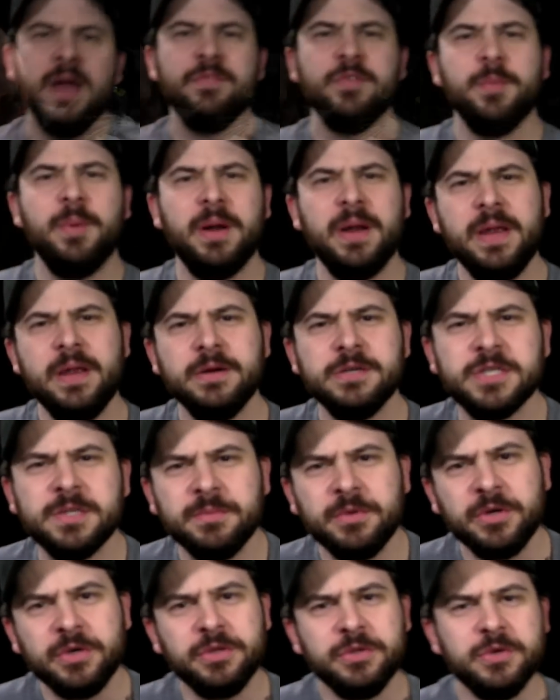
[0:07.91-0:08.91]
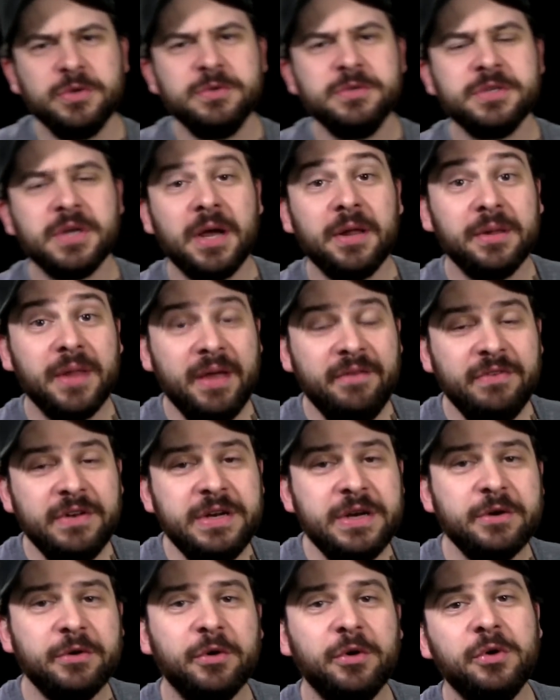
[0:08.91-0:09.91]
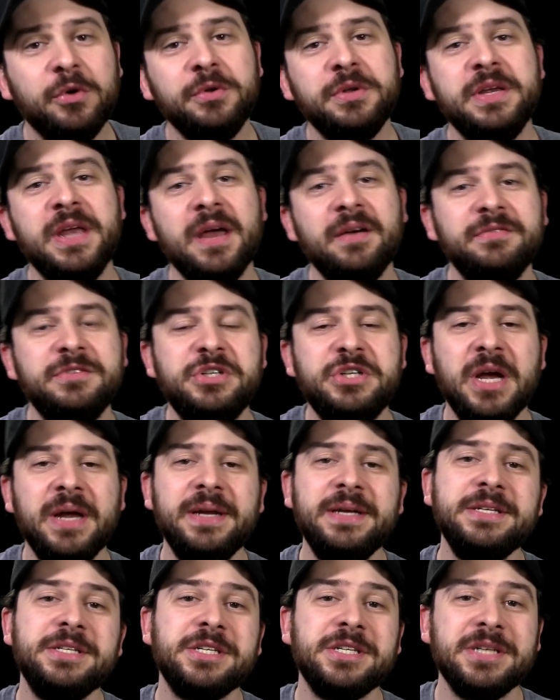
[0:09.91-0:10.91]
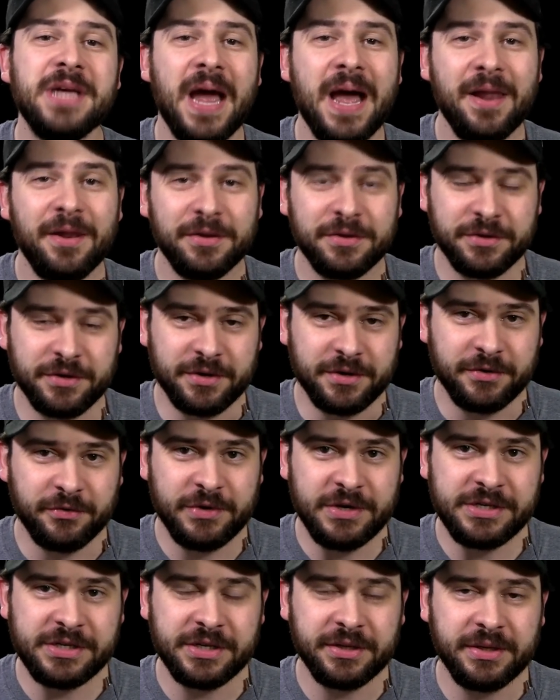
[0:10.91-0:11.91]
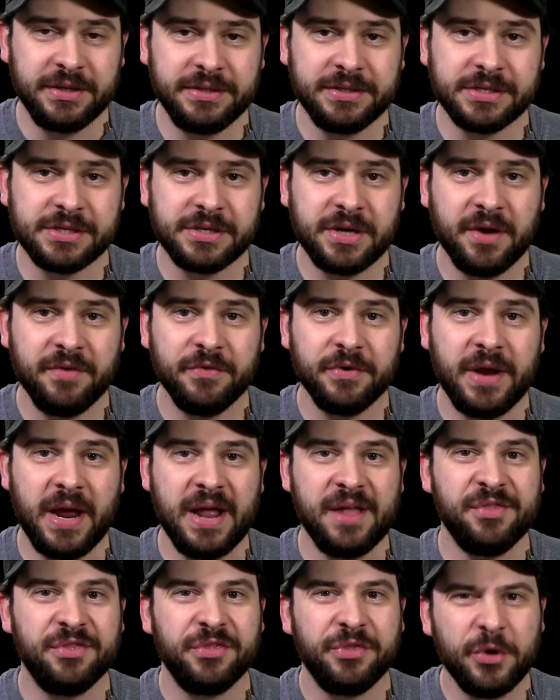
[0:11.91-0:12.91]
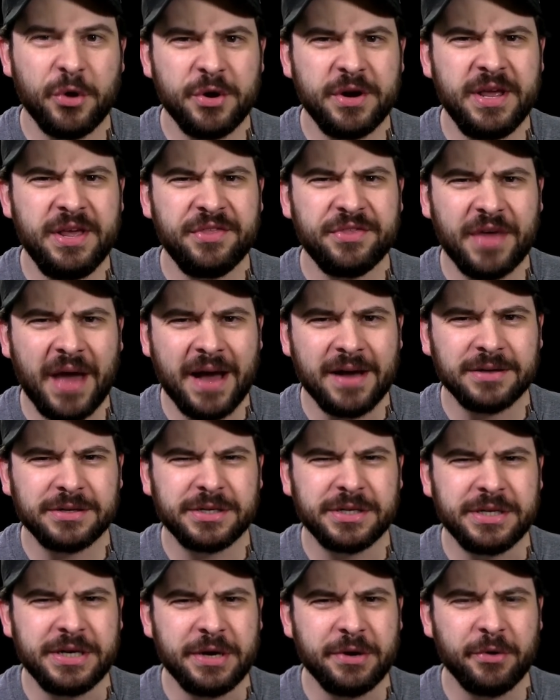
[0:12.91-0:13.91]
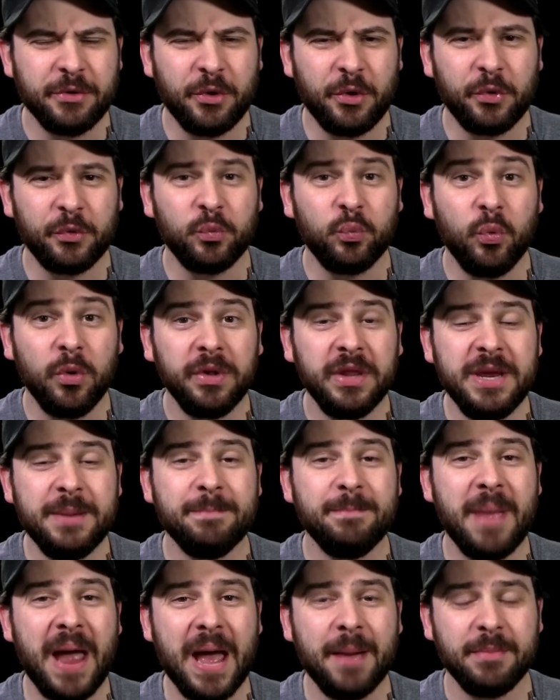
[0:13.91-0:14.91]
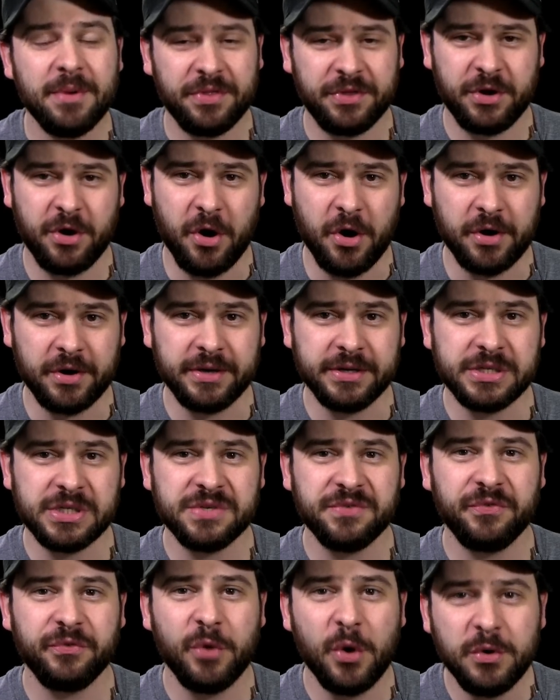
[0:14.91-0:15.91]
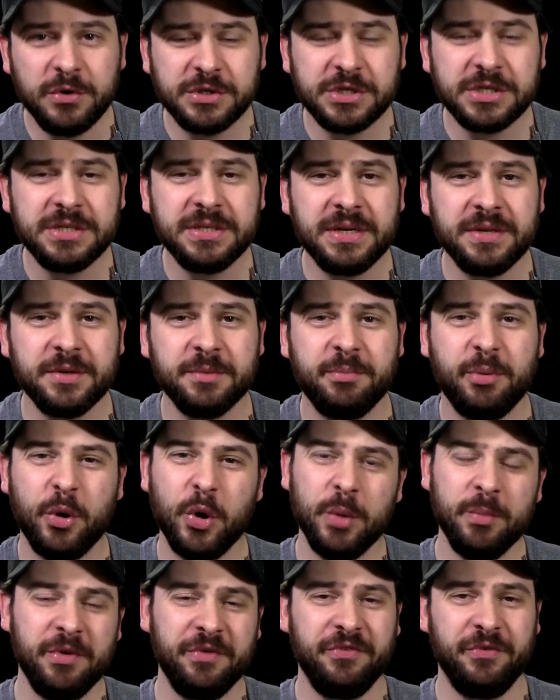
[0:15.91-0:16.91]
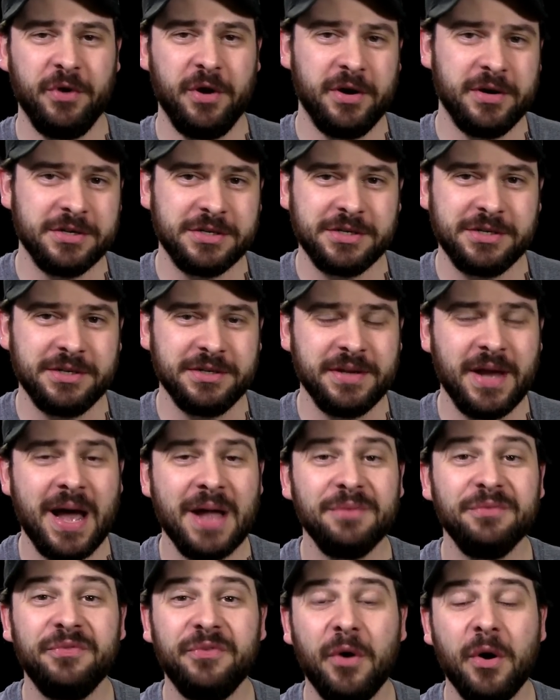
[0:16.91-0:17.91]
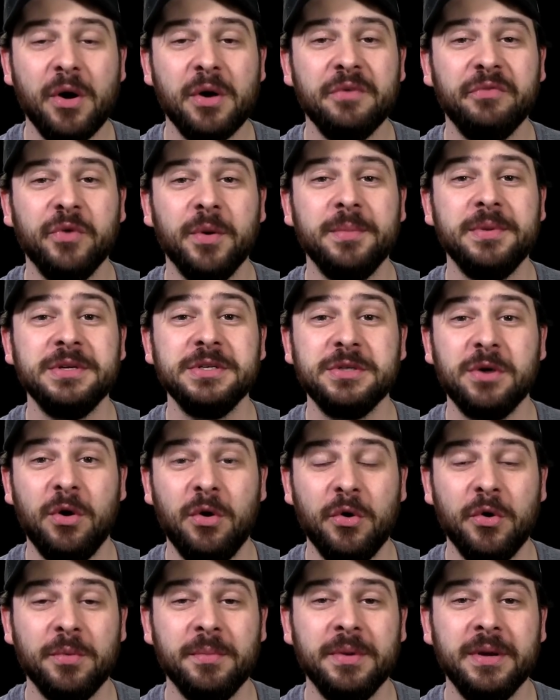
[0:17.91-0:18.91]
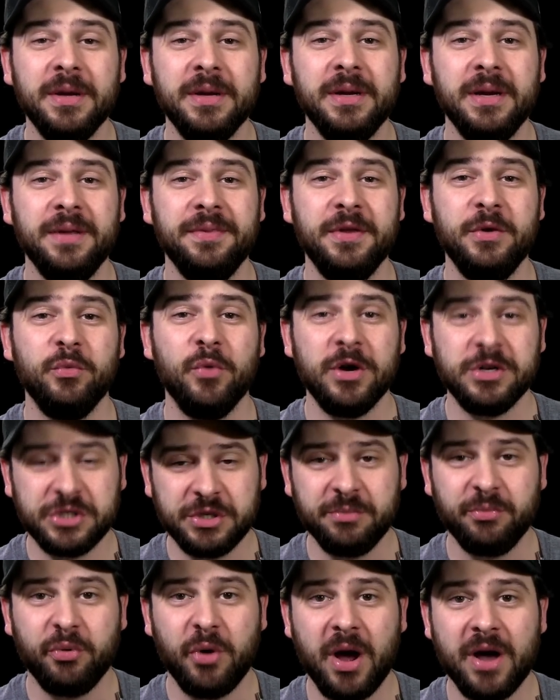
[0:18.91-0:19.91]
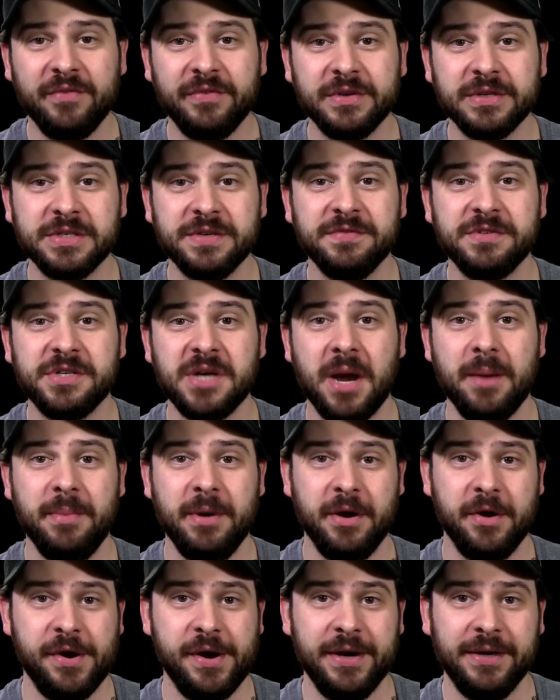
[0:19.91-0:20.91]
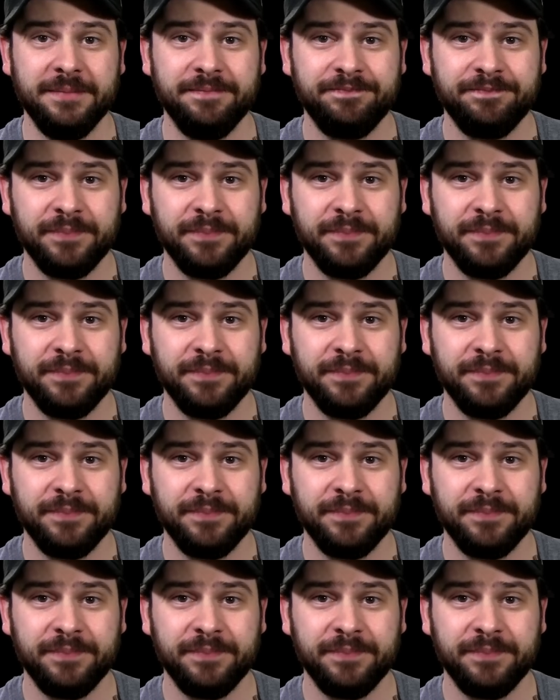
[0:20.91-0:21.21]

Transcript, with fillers: everybody, here's some good news. eleven-year-old Yevgeny Salander recently discovered a thirty thousand year old woolly mammoth carcass frozen in the permafrost not far from his home in the Russian province of Siberia.